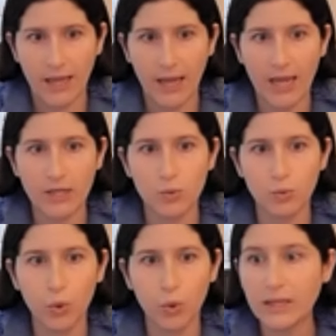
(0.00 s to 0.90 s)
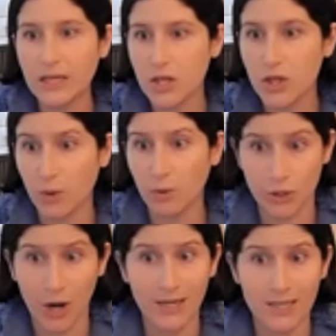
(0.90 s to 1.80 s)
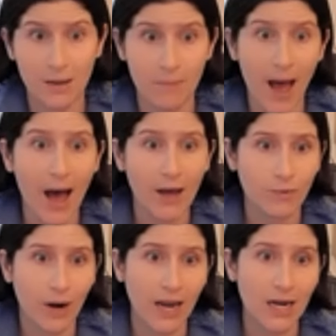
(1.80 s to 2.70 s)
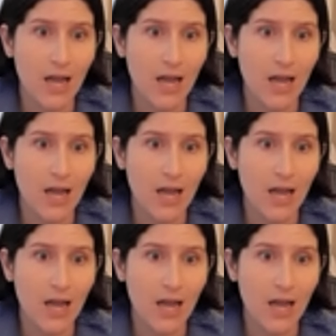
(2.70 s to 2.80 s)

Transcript: is really the thing we're trying to combat, right?